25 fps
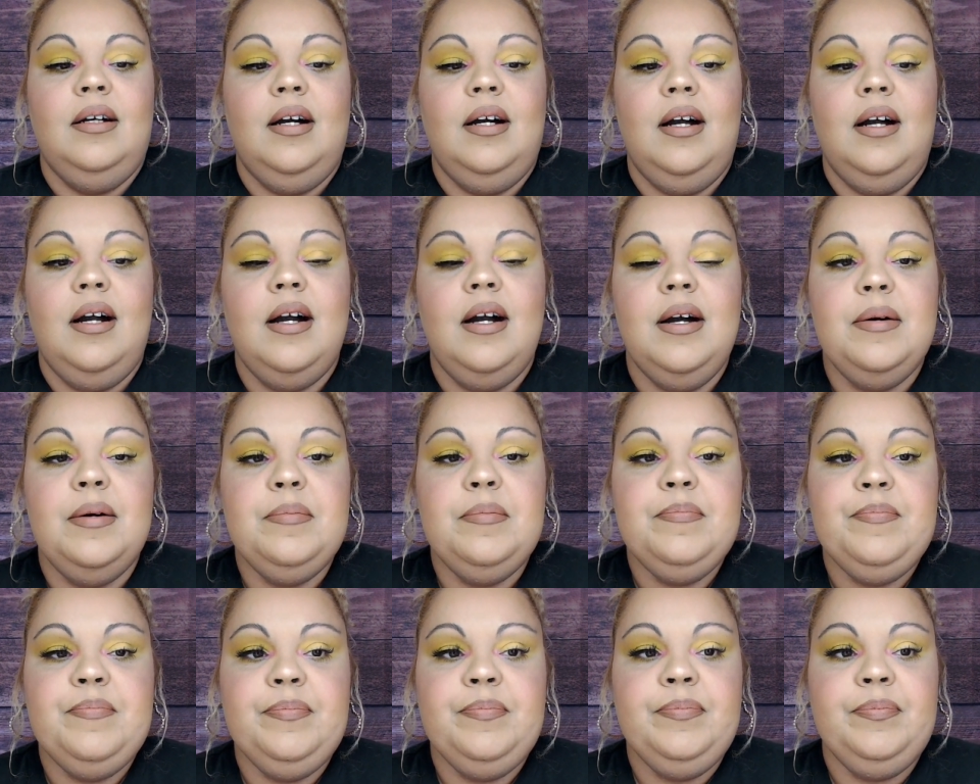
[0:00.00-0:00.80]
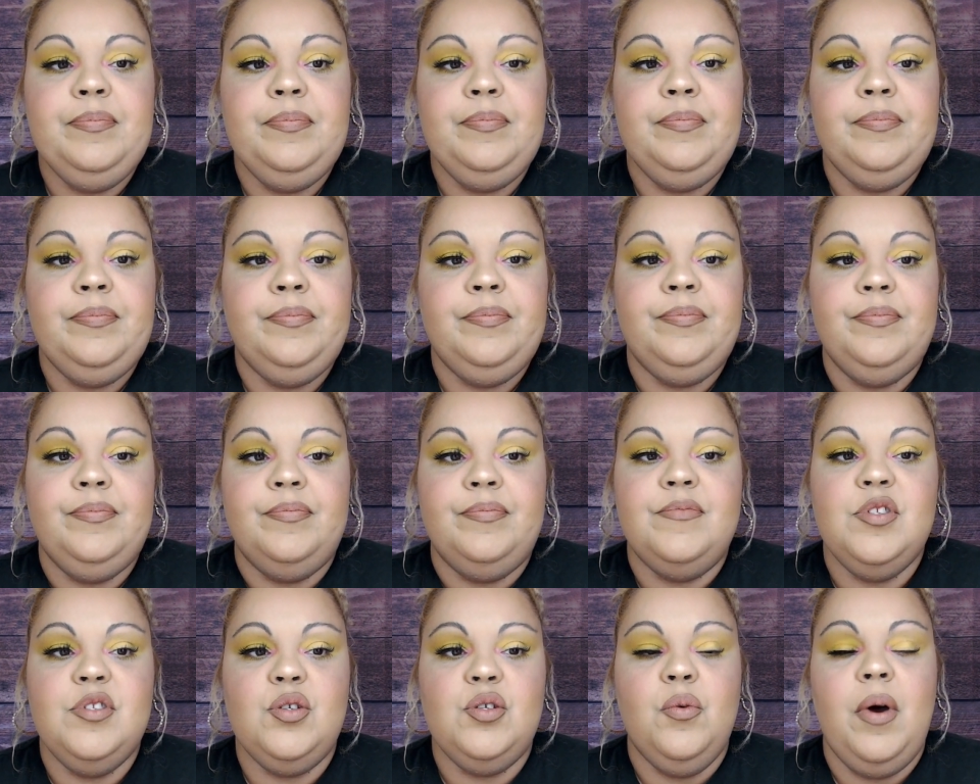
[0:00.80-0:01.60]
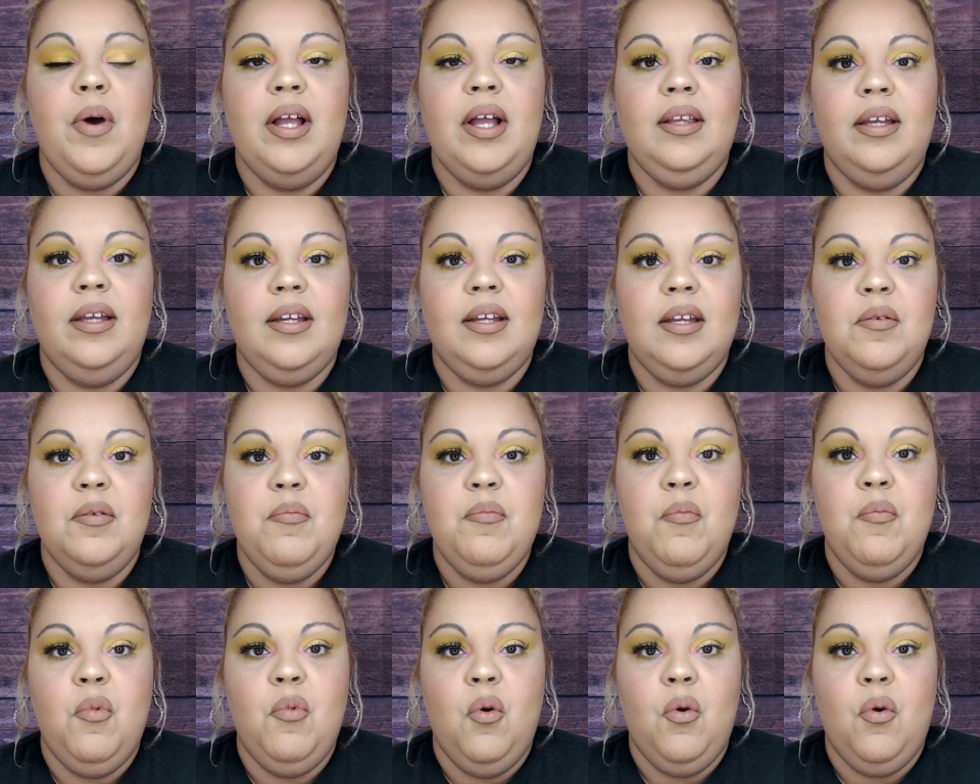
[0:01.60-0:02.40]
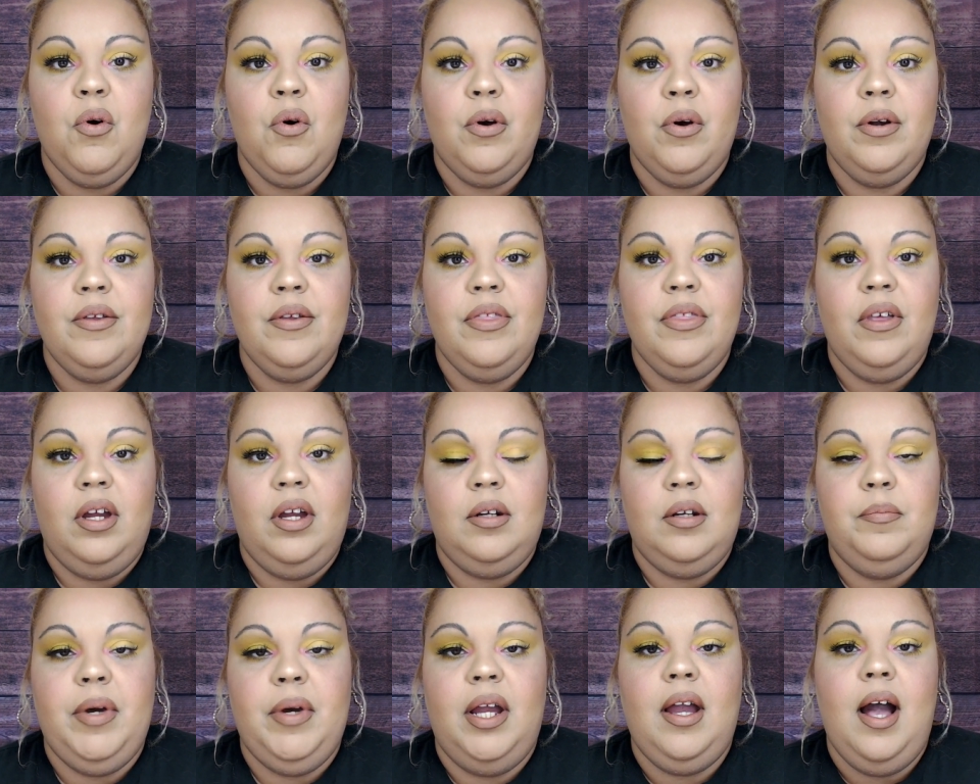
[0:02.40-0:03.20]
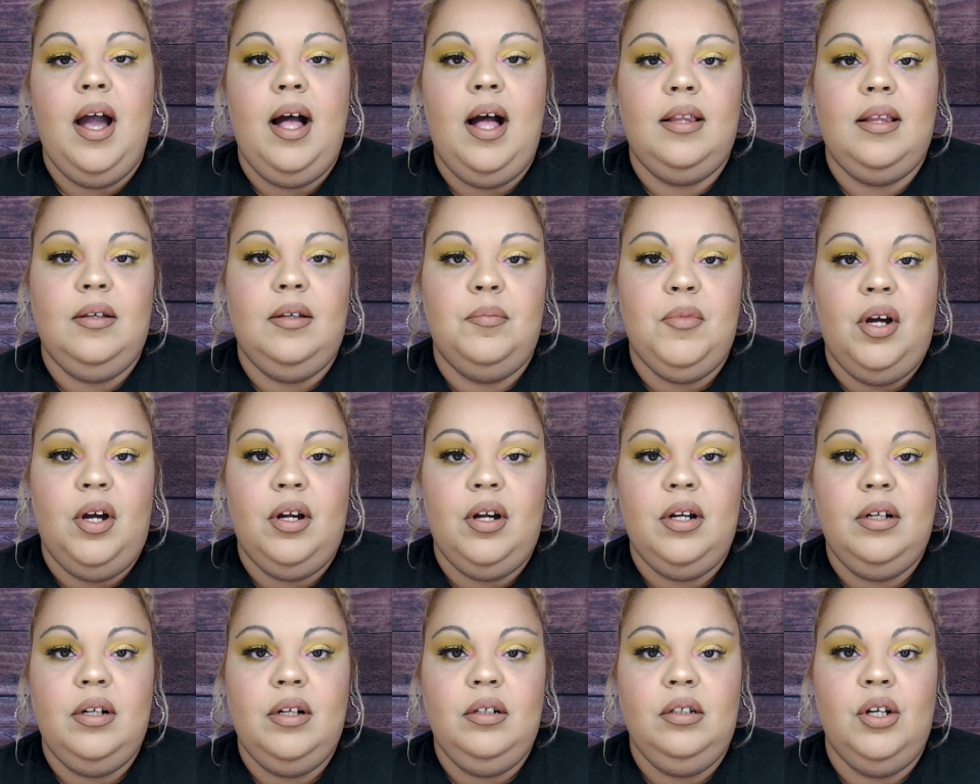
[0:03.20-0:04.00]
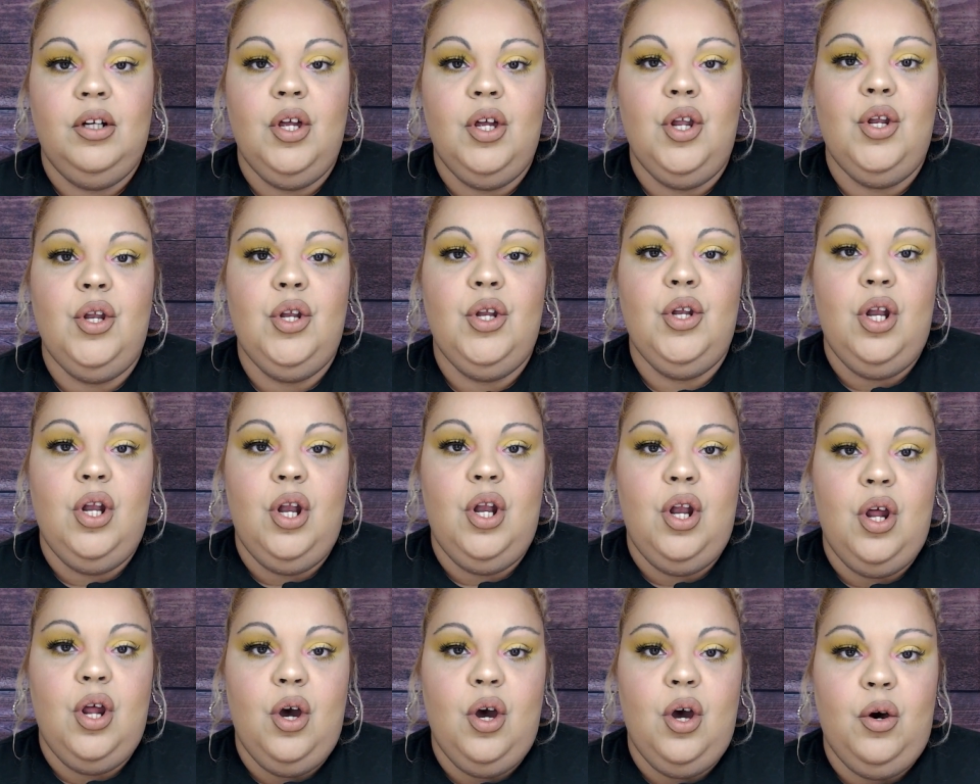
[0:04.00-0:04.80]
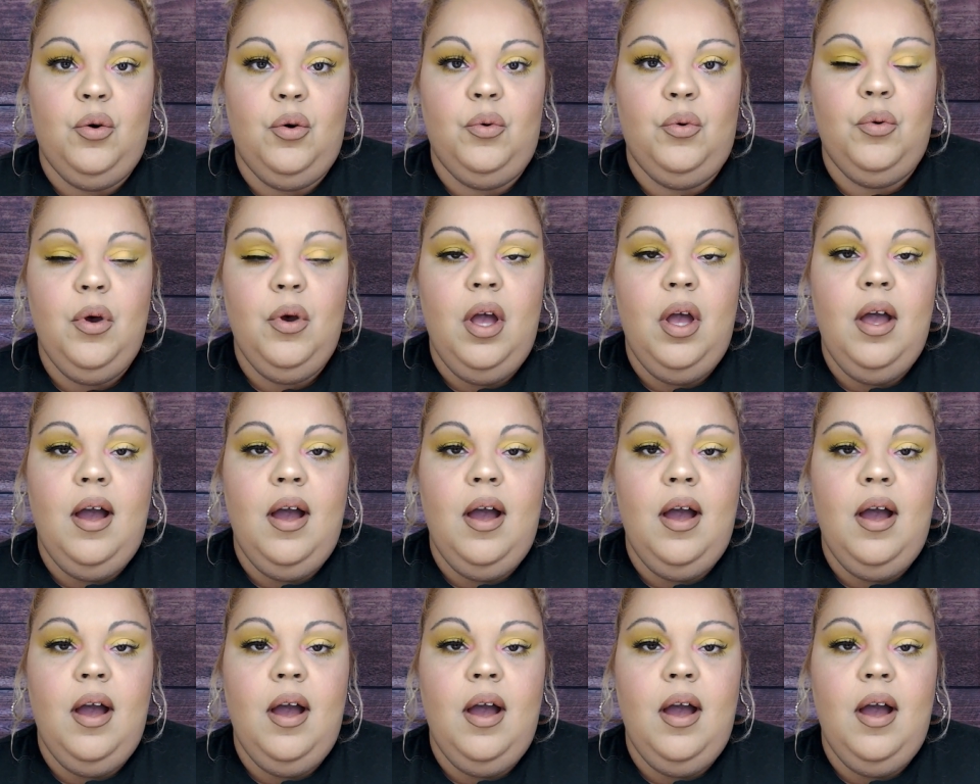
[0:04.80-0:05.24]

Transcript: Do I like it more than my Alamar? No.